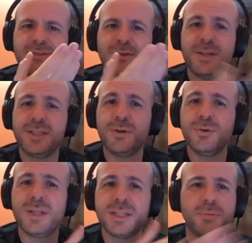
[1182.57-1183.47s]
If you
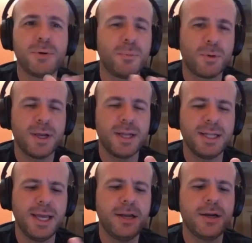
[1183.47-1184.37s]
do, let's put more in
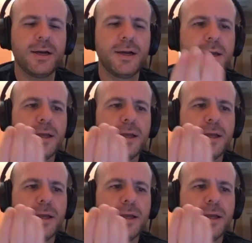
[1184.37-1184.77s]
later.